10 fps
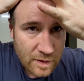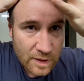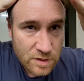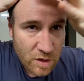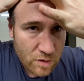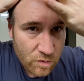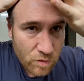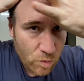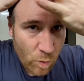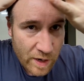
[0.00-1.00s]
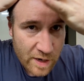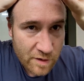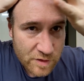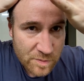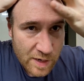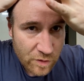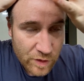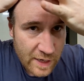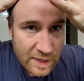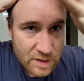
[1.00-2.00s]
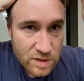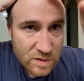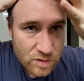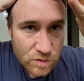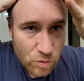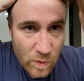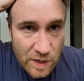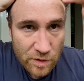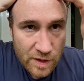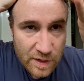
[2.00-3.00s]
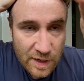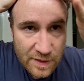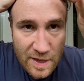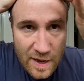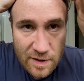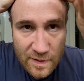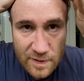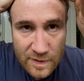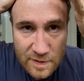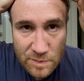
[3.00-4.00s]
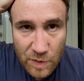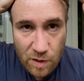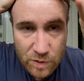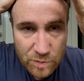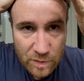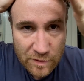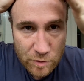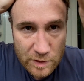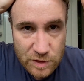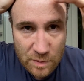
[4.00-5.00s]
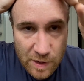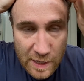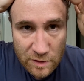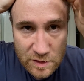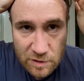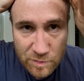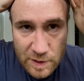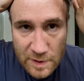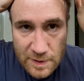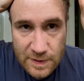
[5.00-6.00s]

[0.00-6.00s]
It's not wet enough to make all the hairs wet or anything like that, but I would probably have to restyle my hair and stuff, but